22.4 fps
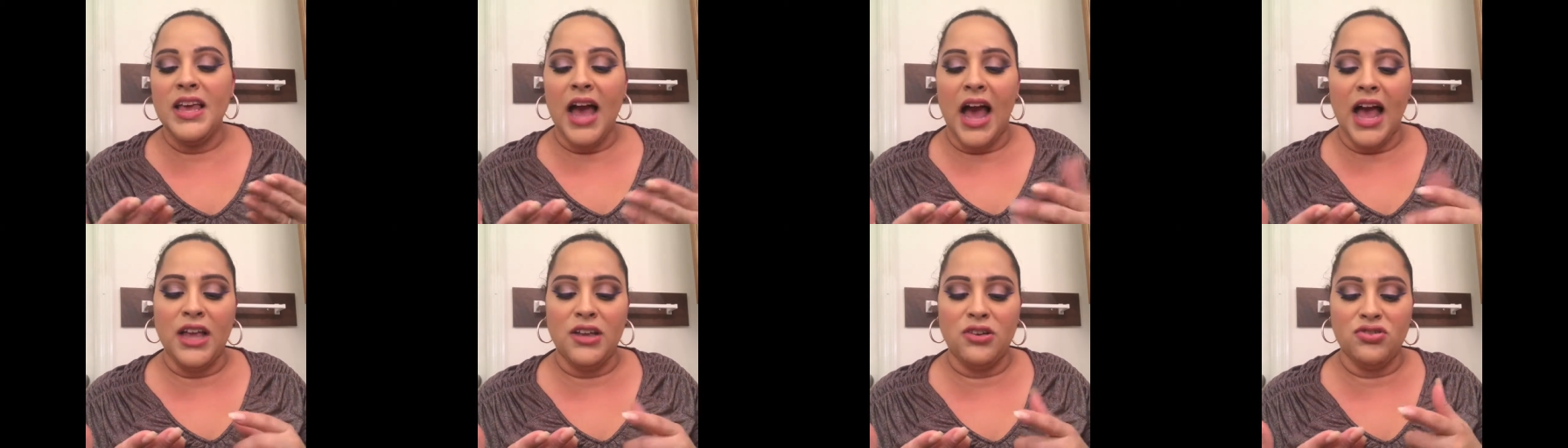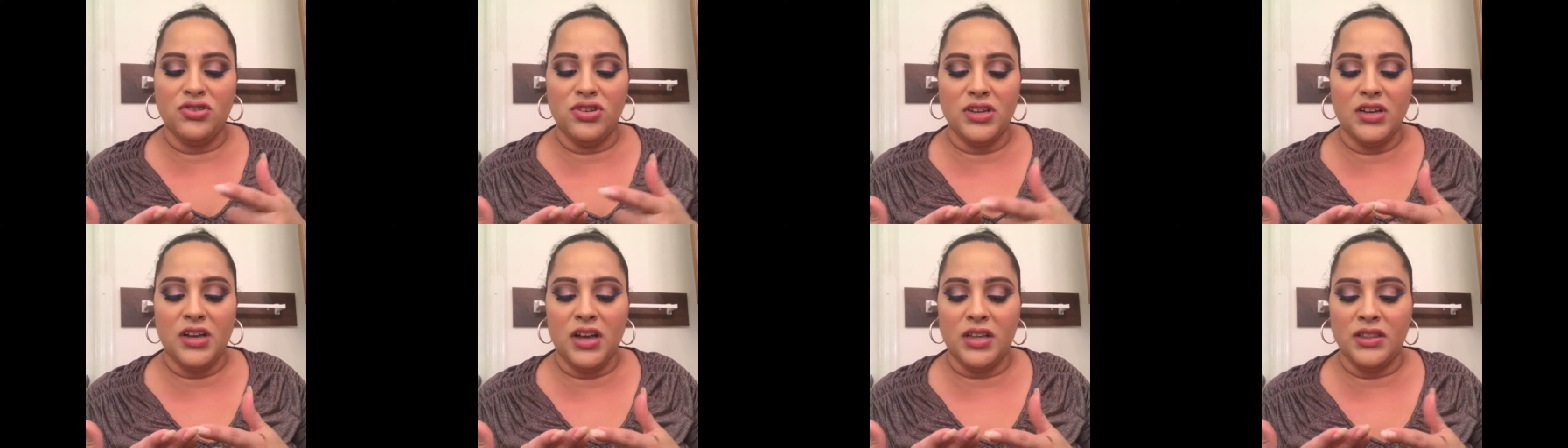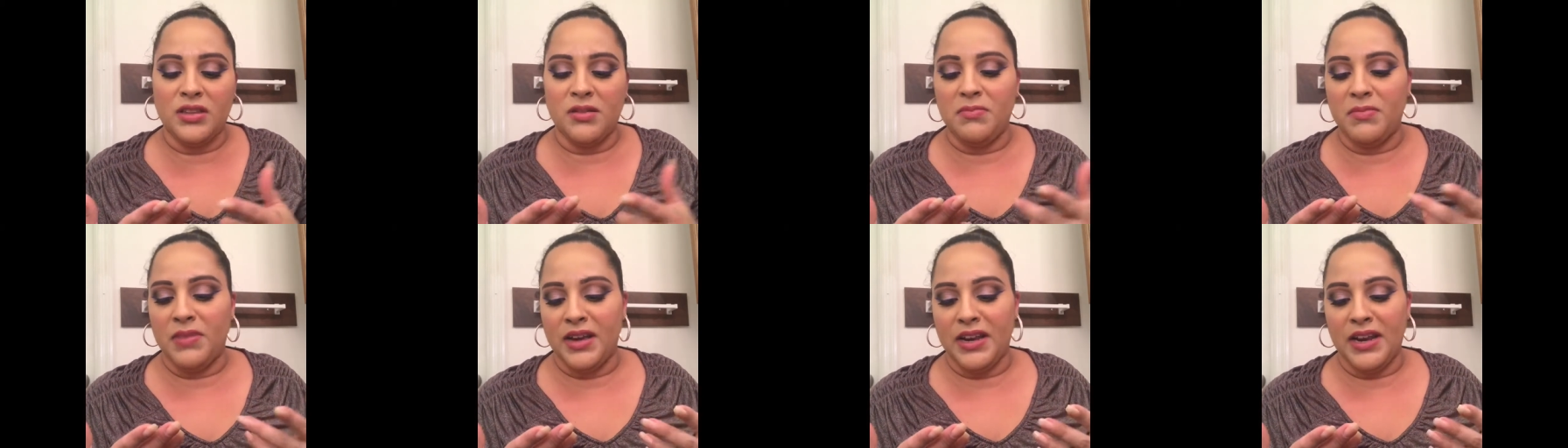I usually cut
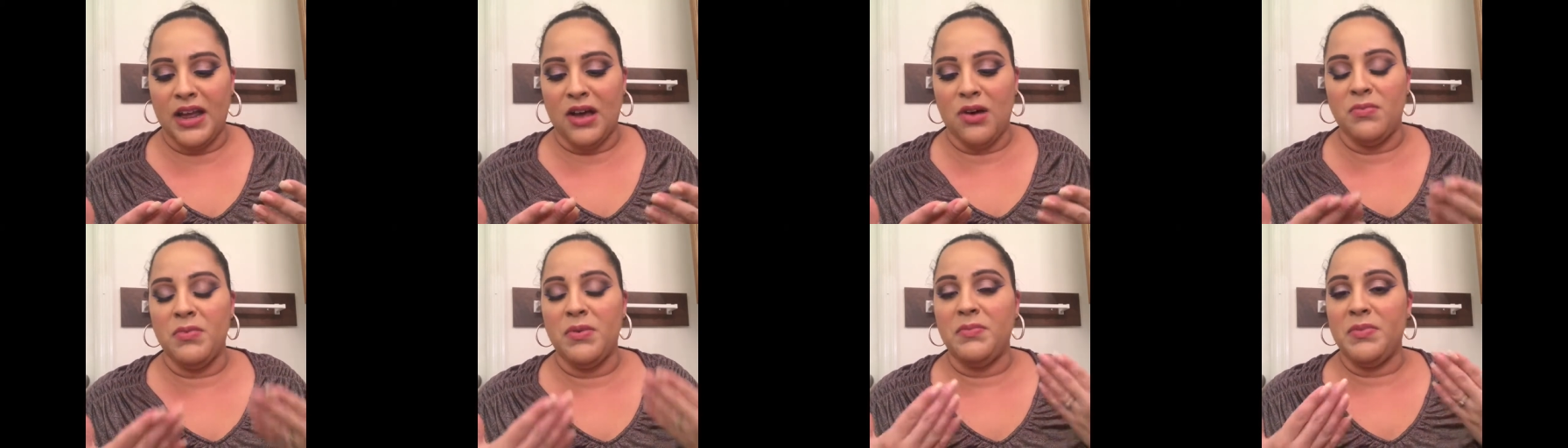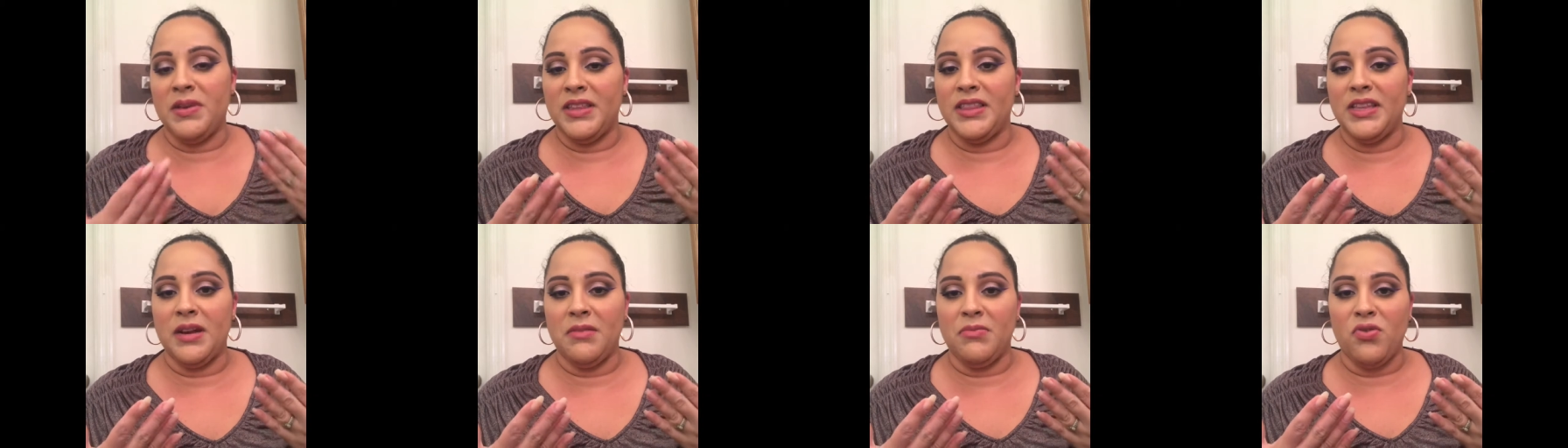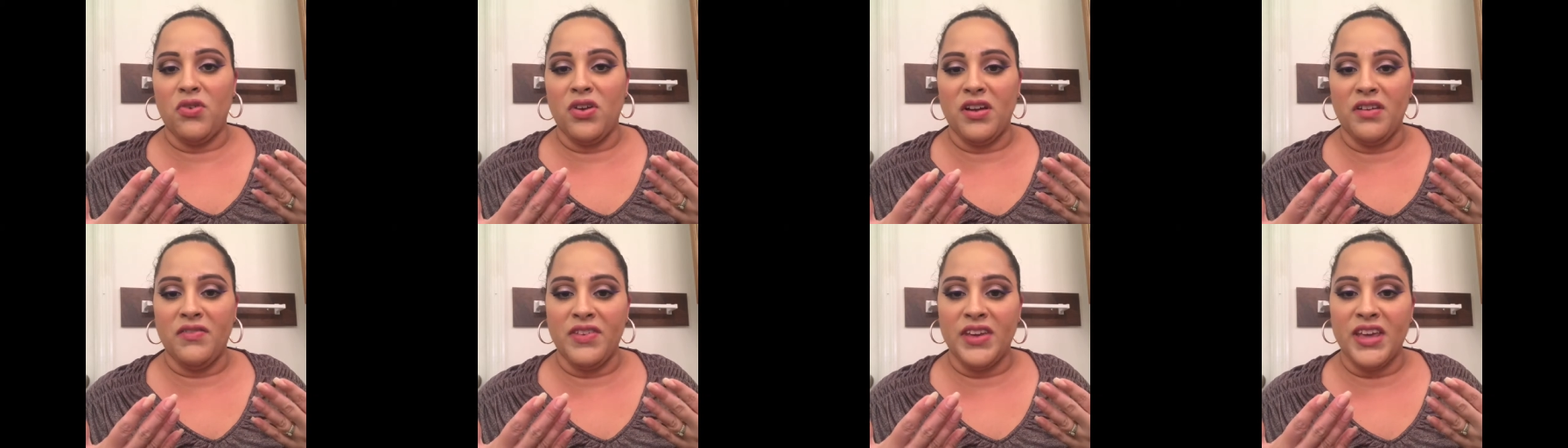them by now, but being that I'm
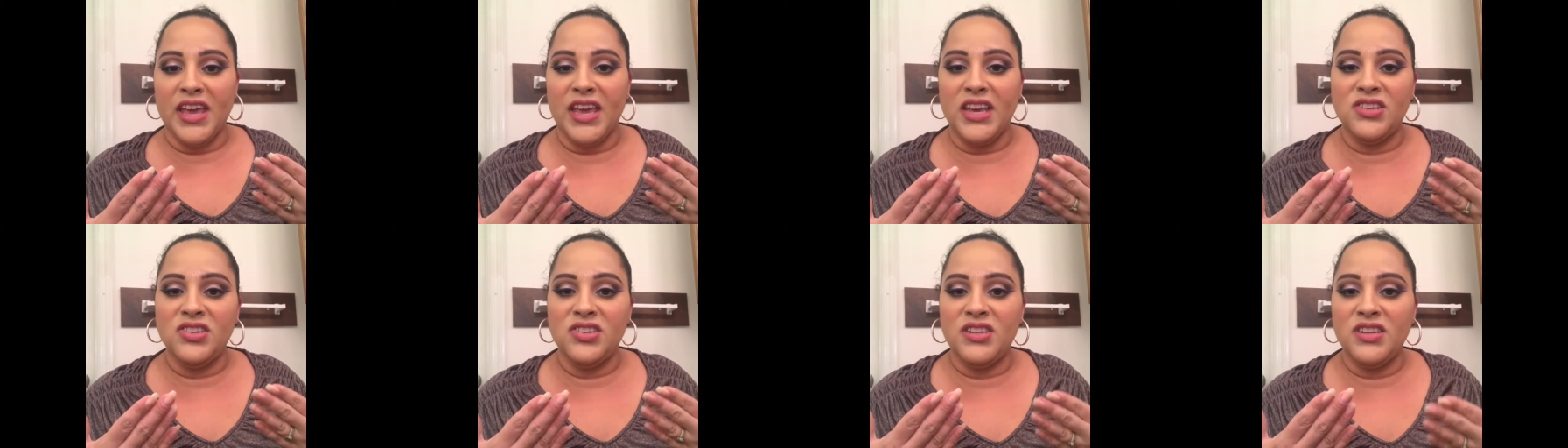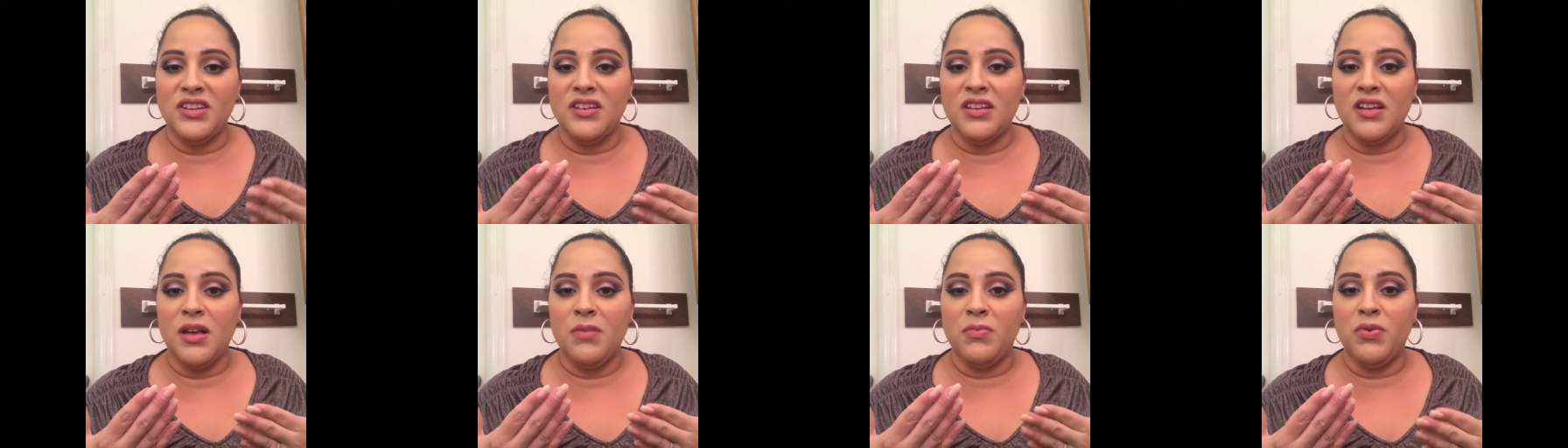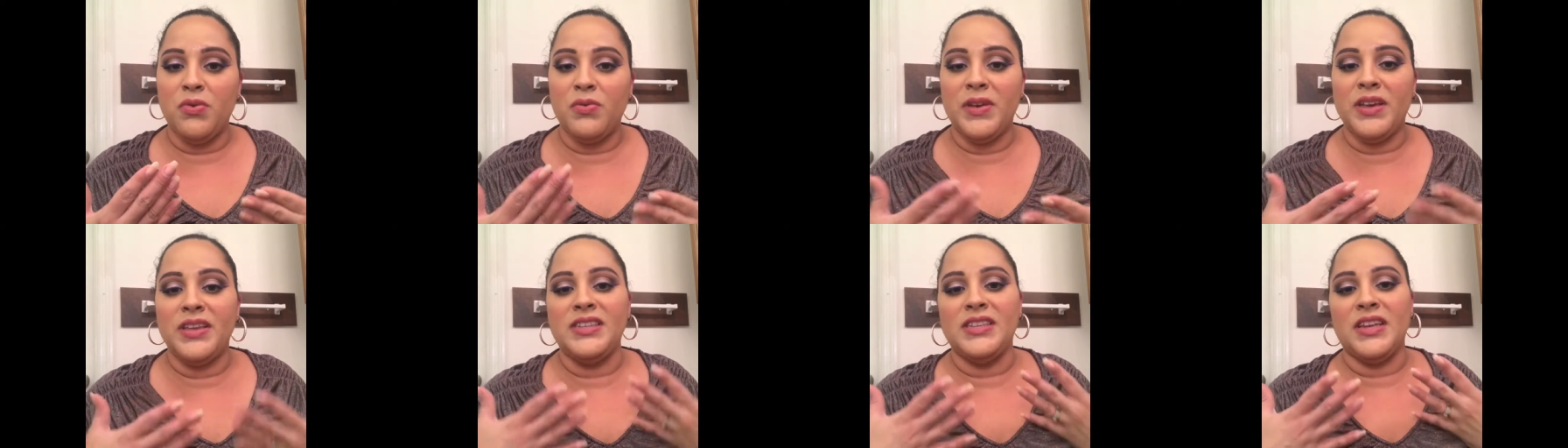going on vacation in a couple
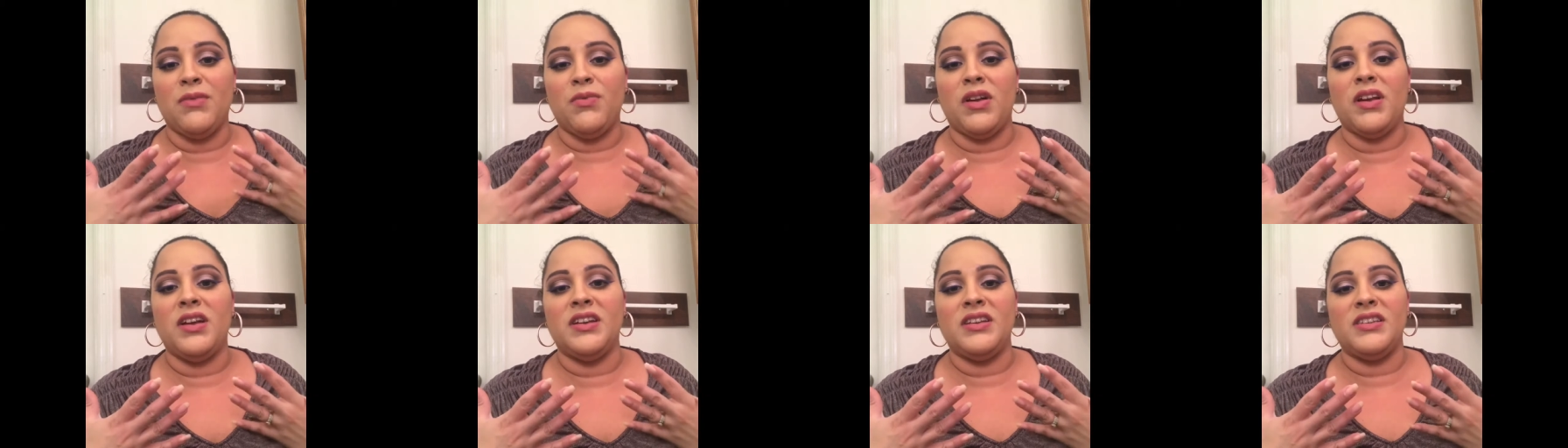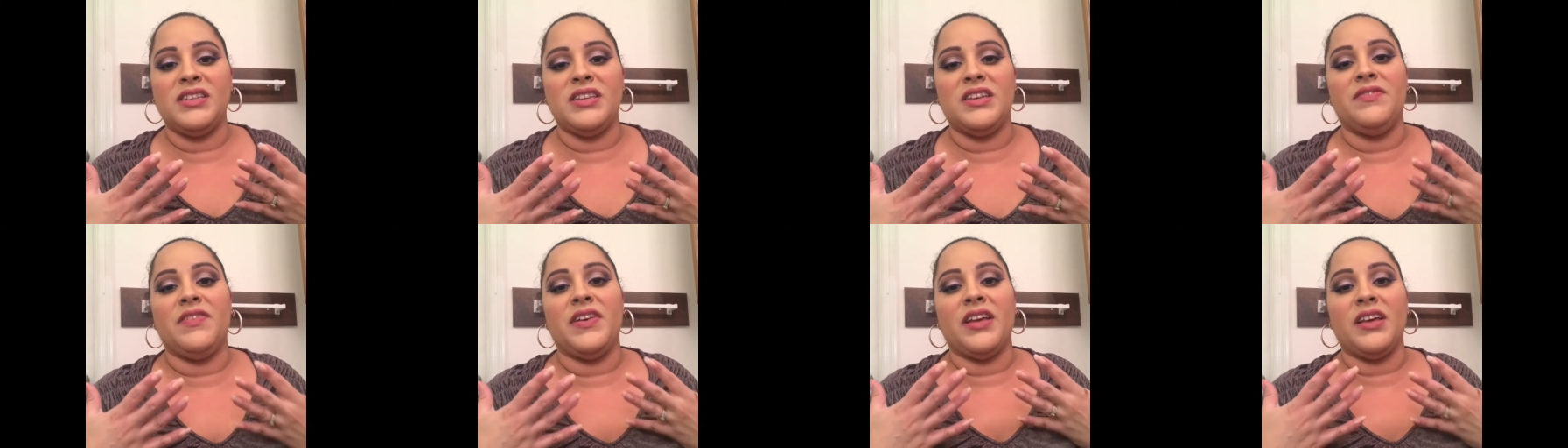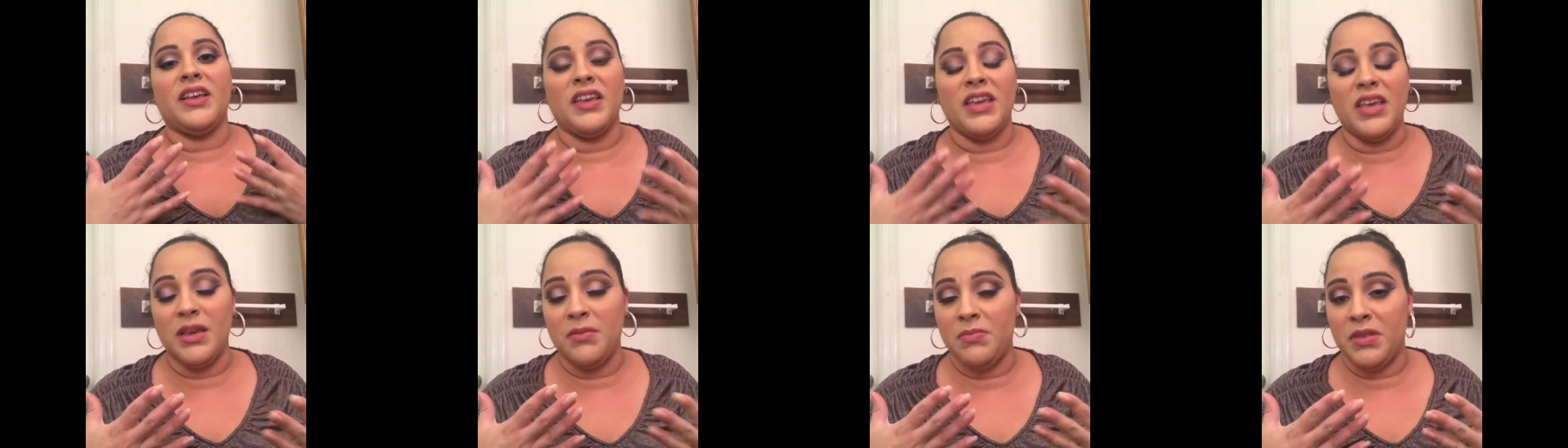weeks, I wanted to see if I can
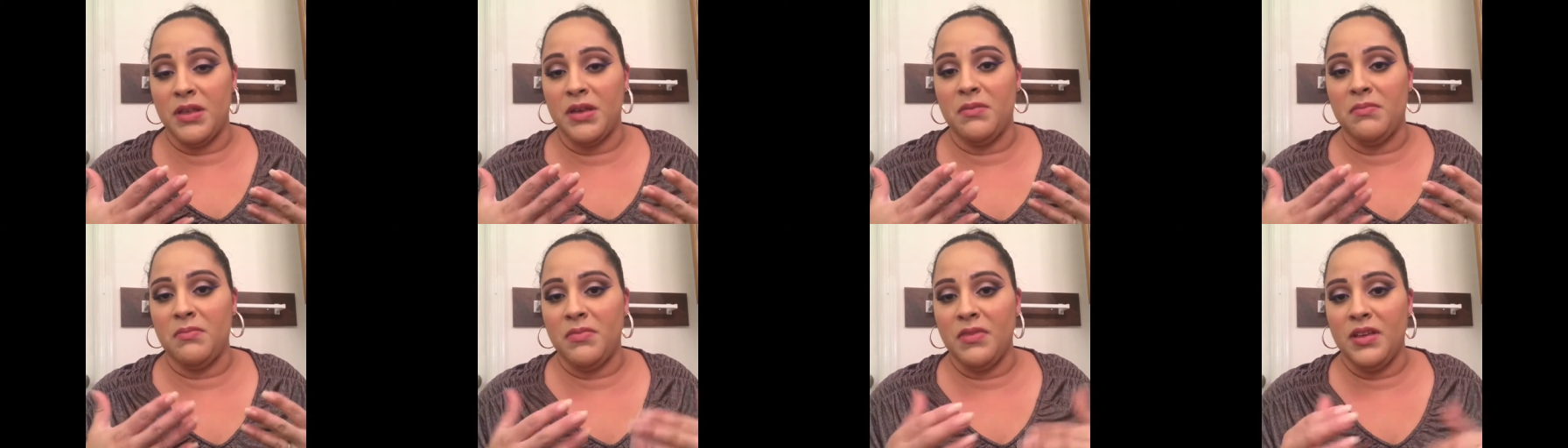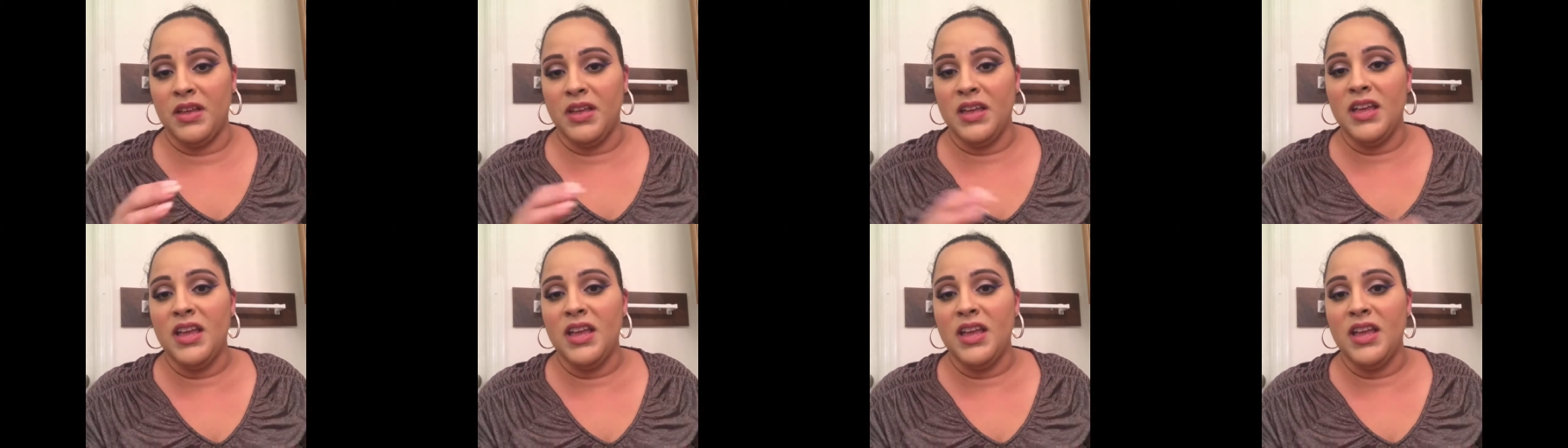keep them